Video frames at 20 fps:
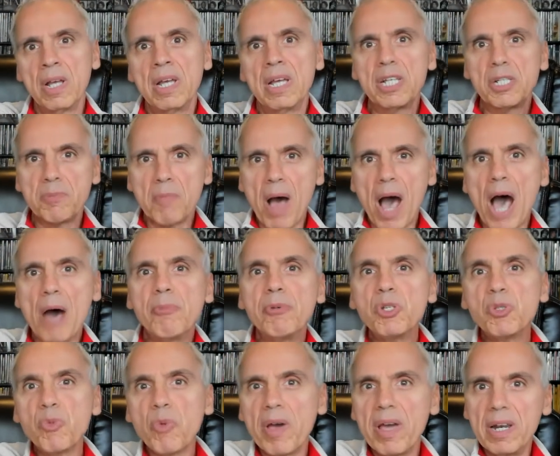His mom
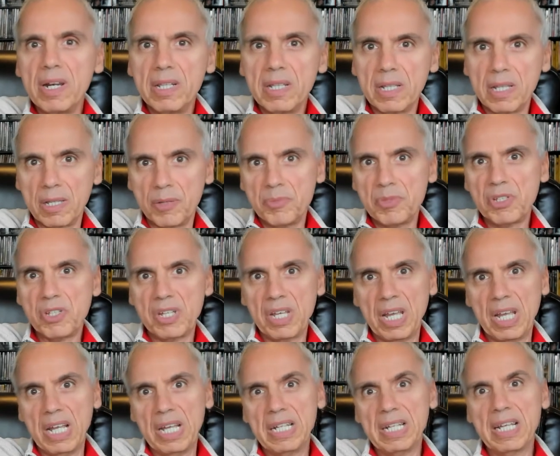was waiting in the
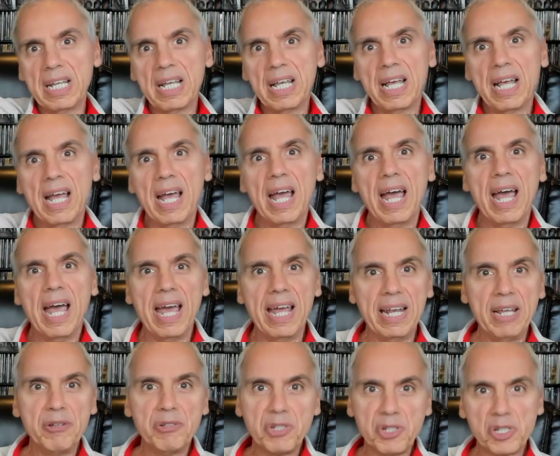limousine and
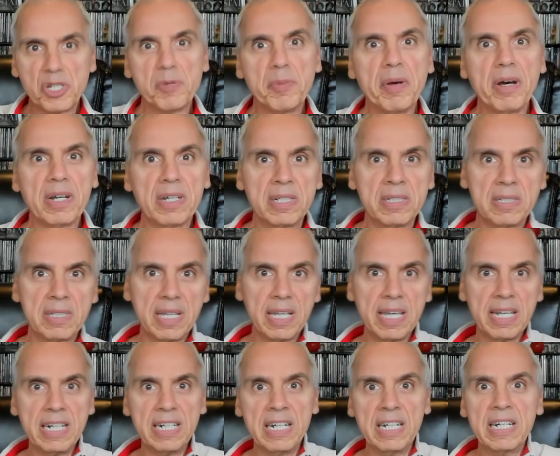he was just about to
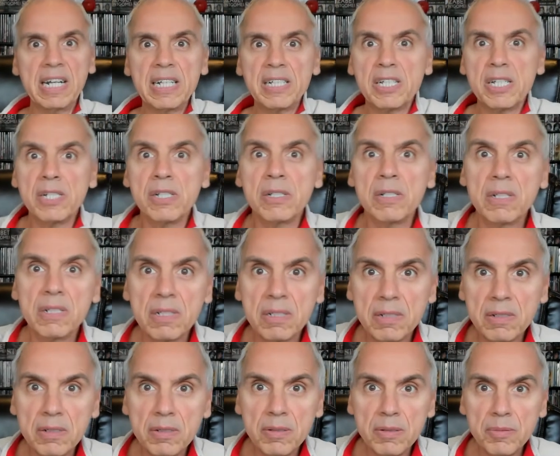get in it. And I said,
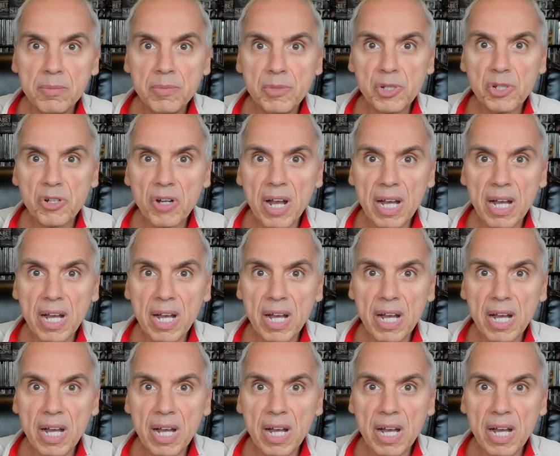Mr.